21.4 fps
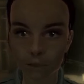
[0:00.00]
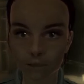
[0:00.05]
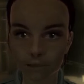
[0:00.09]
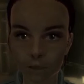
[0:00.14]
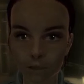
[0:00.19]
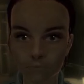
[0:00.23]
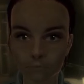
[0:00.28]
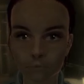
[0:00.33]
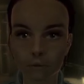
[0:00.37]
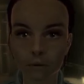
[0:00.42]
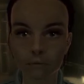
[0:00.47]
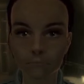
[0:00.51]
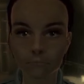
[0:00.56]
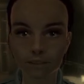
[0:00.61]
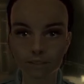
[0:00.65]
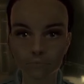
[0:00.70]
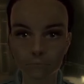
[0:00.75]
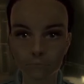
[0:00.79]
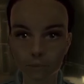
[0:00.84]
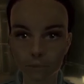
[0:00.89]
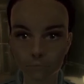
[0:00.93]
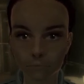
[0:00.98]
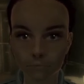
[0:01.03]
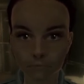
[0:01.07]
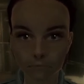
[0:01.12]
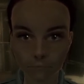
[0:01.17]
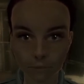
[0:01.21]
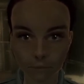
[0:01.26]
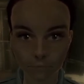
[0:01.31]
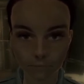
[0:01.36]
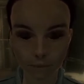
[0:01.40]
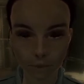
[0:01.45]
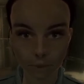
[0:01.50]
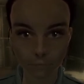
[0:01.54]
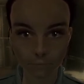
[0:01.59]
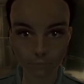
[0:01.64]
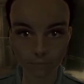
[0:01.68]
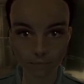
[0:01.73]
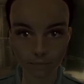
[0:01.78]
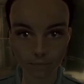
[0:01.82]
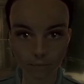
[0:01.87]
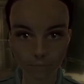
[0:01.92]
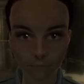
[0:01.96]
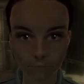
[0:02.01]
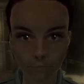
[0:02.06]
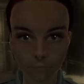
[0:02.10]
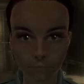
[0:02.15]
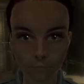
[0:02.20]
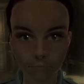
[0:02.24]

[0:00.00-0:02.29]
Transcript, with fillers: And could you bring back a mine for my studies?